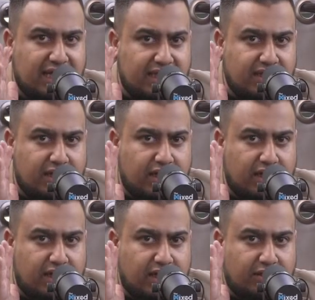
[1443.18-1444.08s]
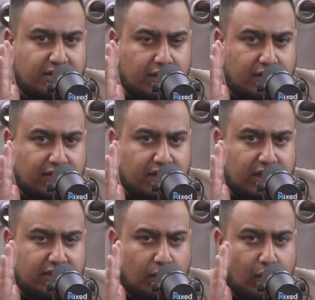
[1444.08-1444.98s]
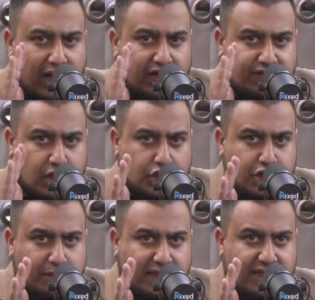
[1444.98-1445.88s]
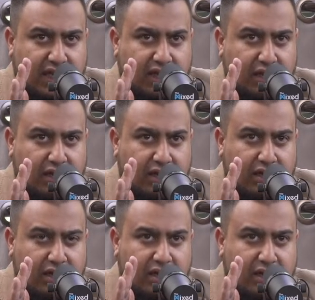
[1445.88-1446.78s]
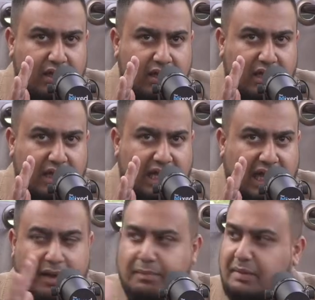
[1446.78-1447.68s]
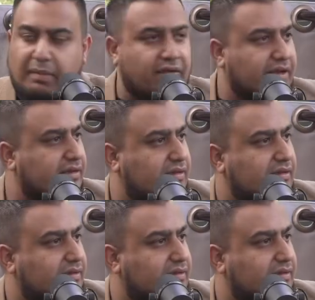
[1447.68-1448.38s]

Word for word: in the world of social media and being married?